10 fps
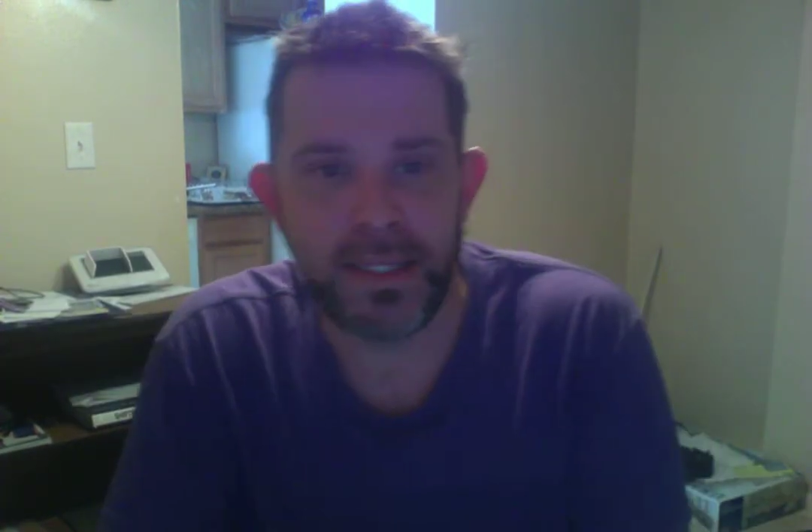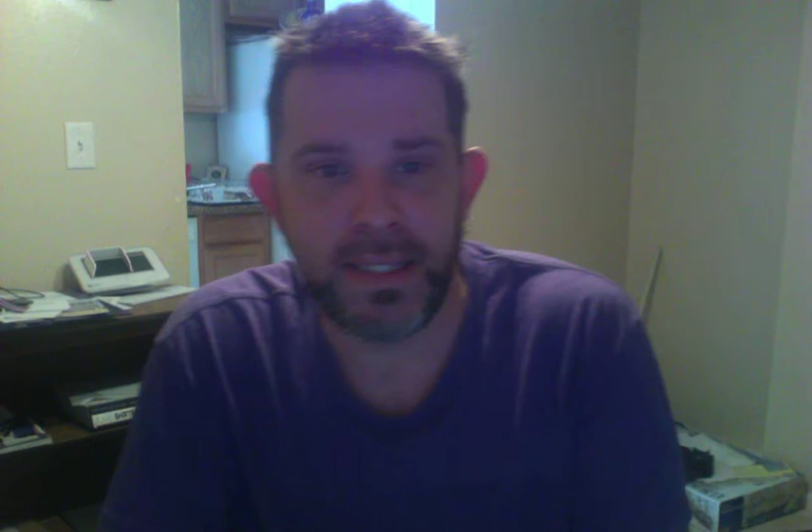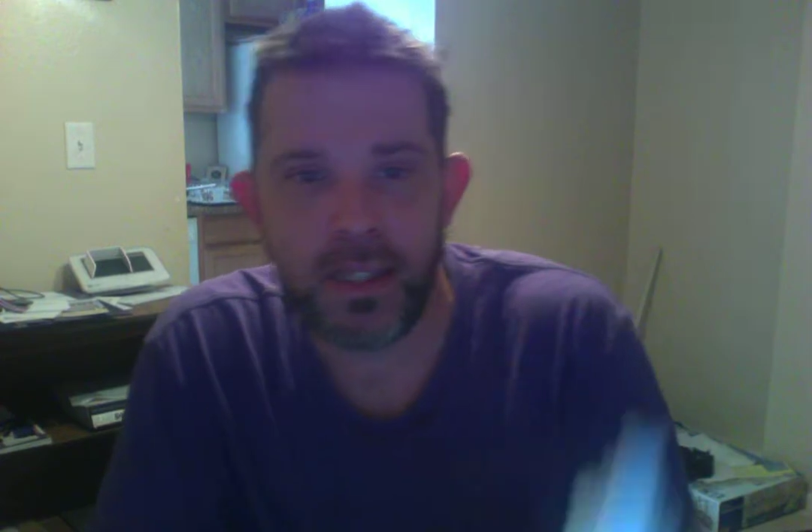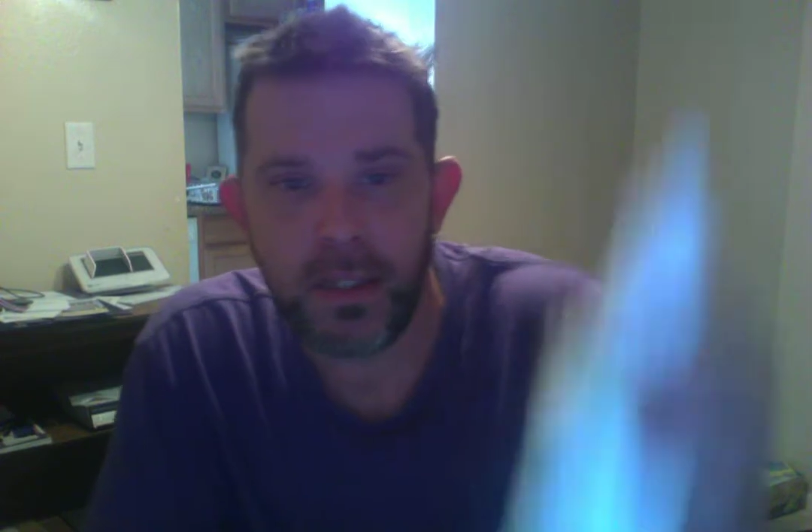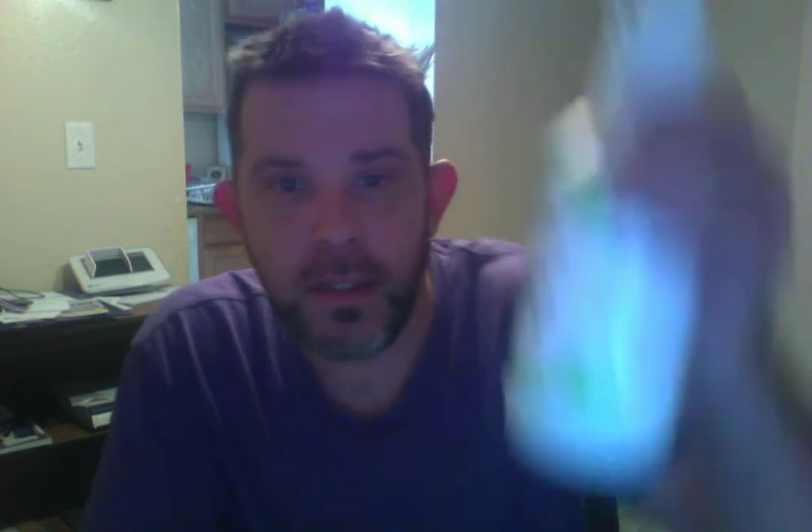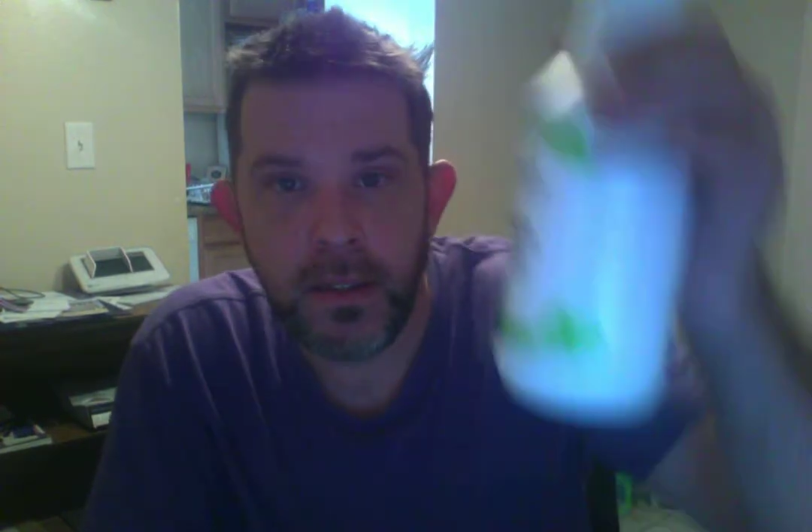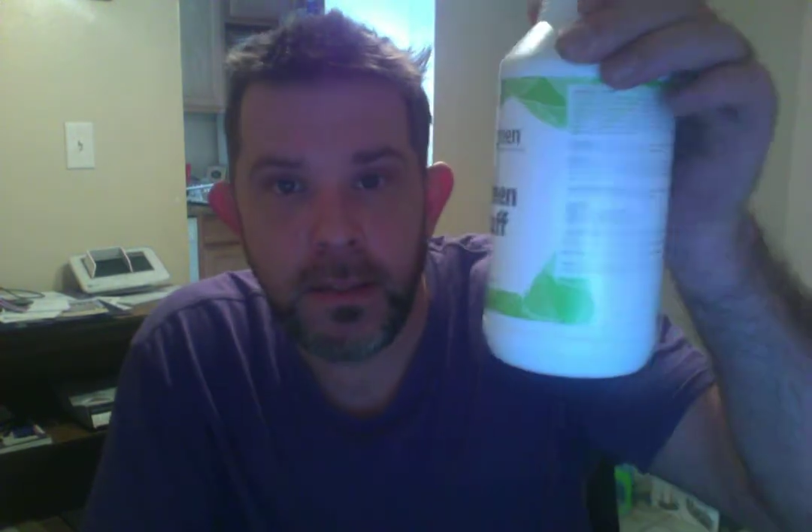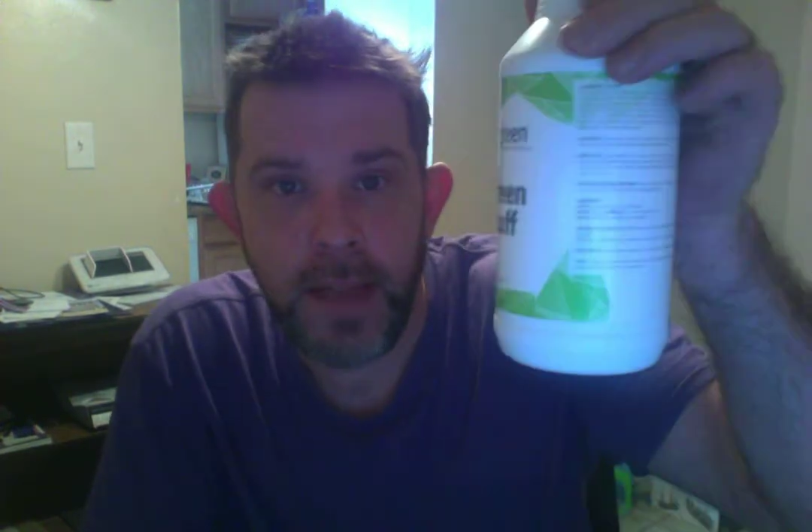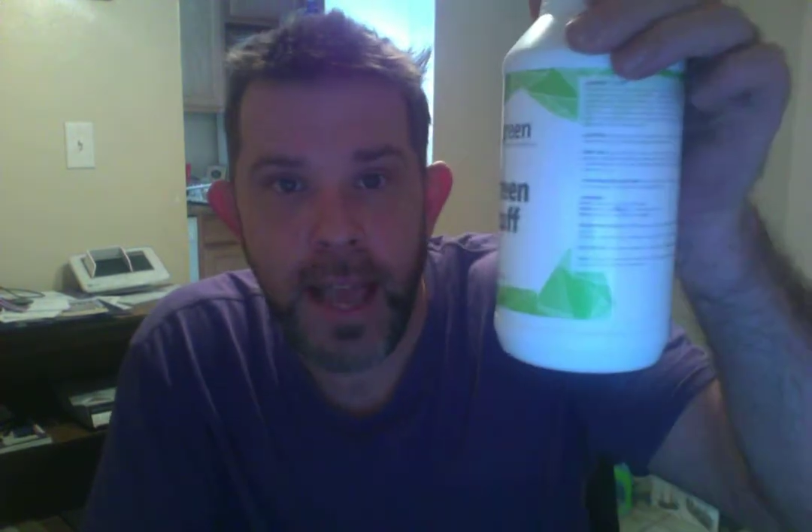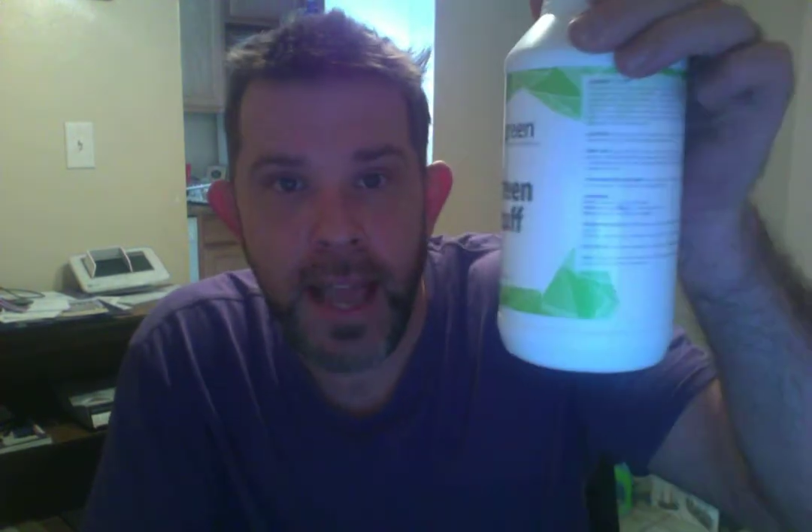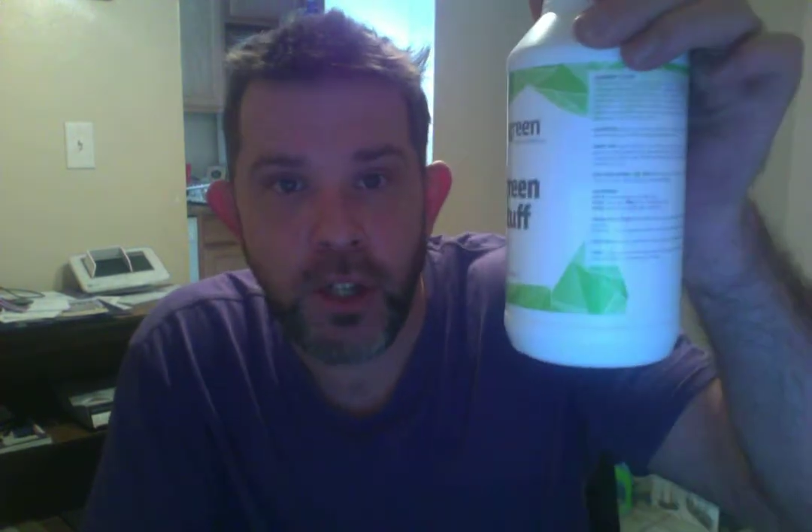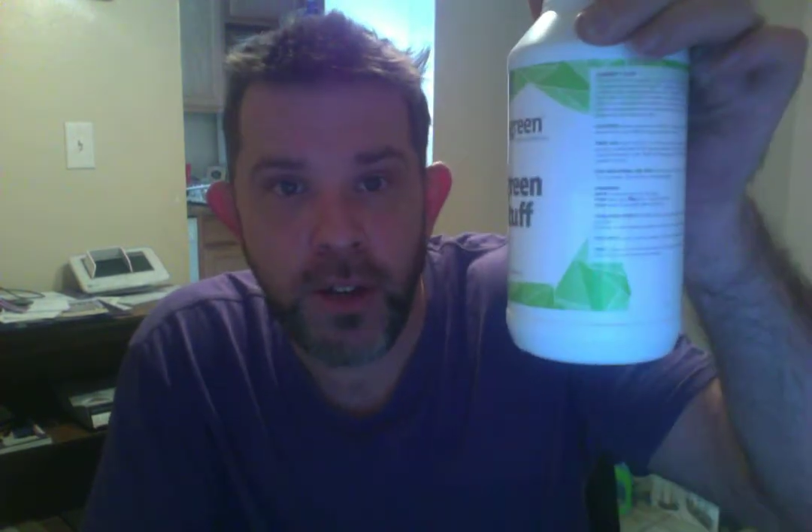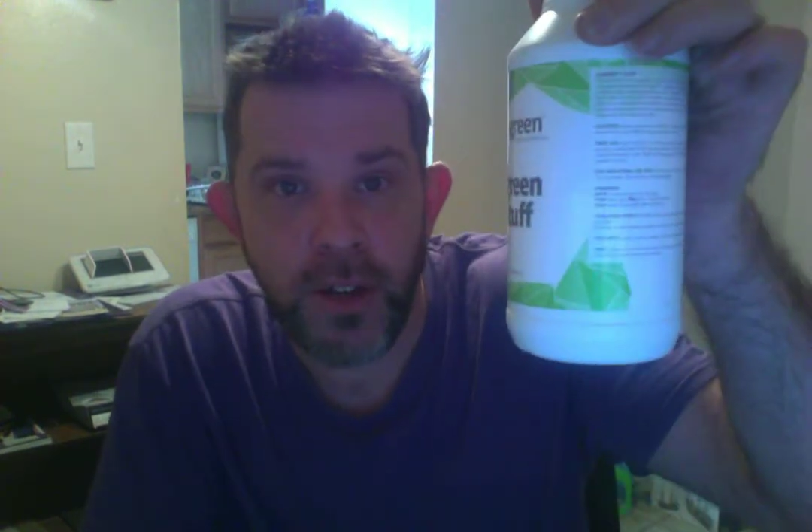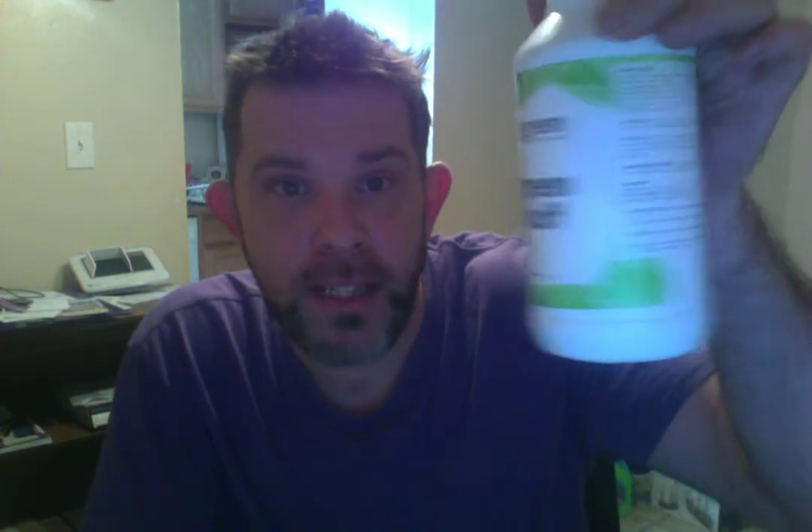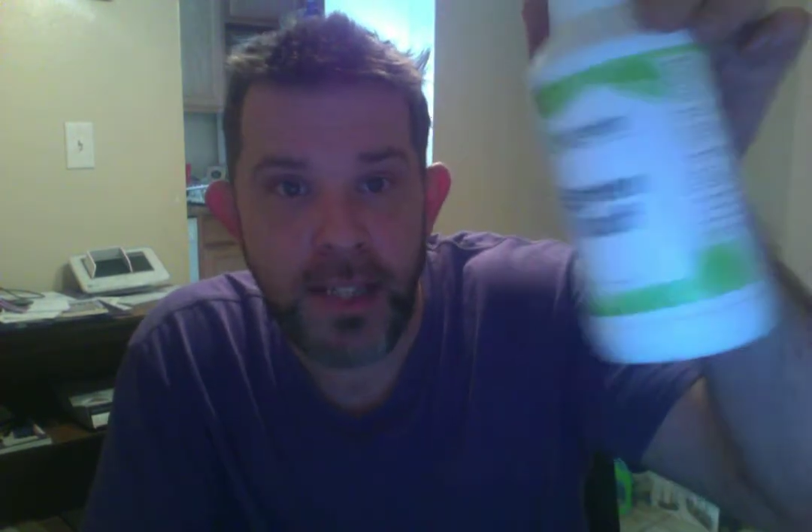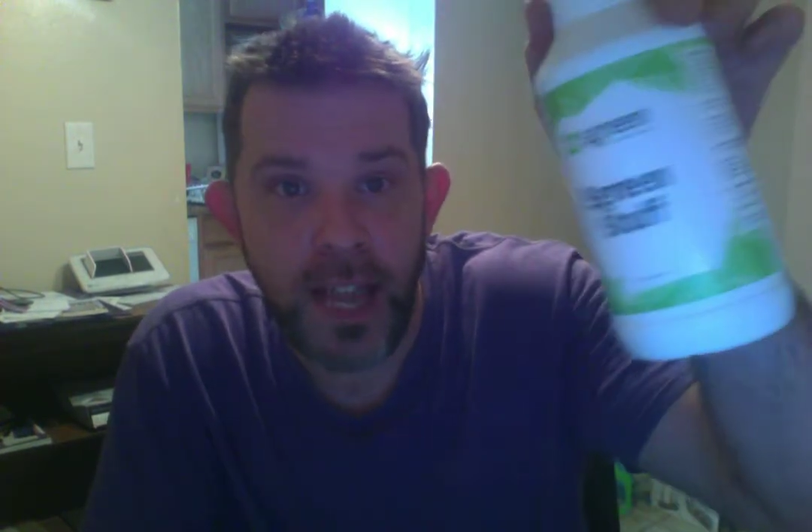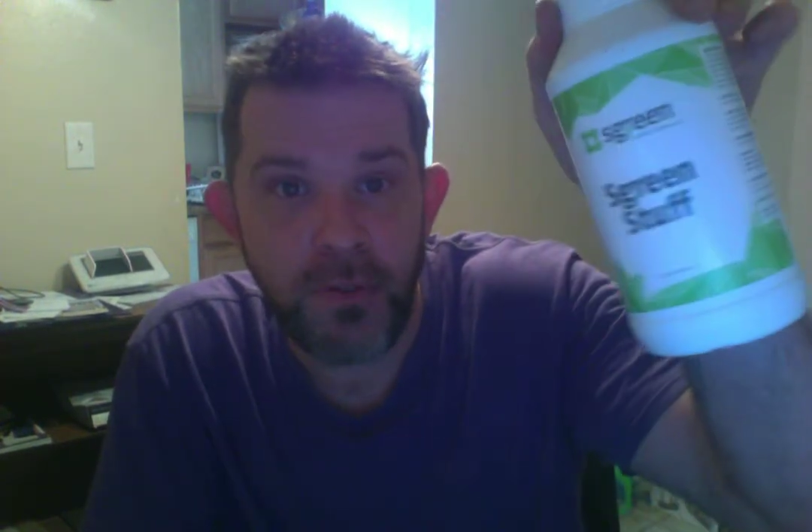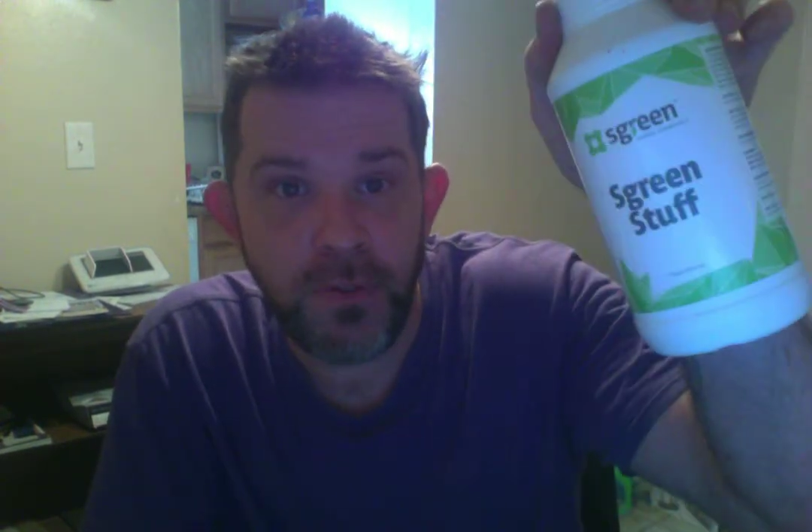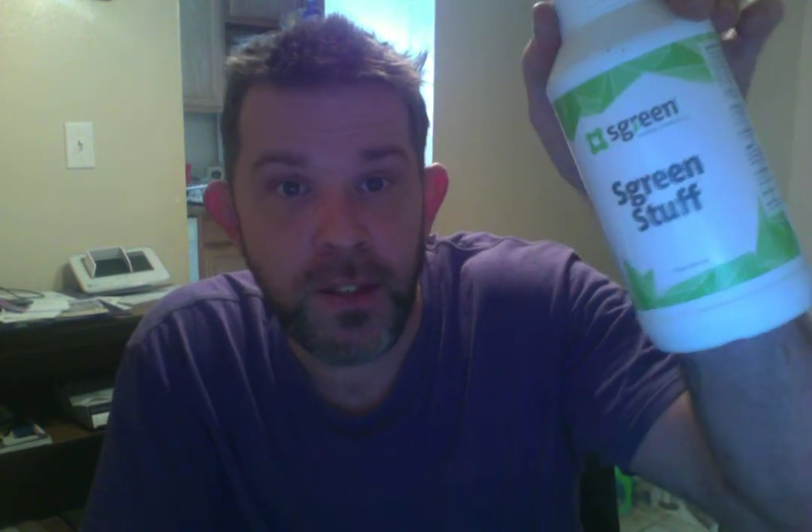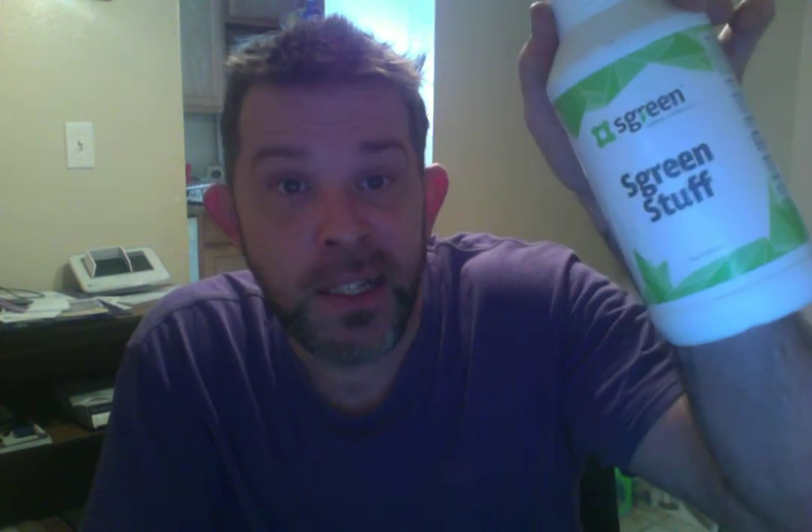this sgreen stuff,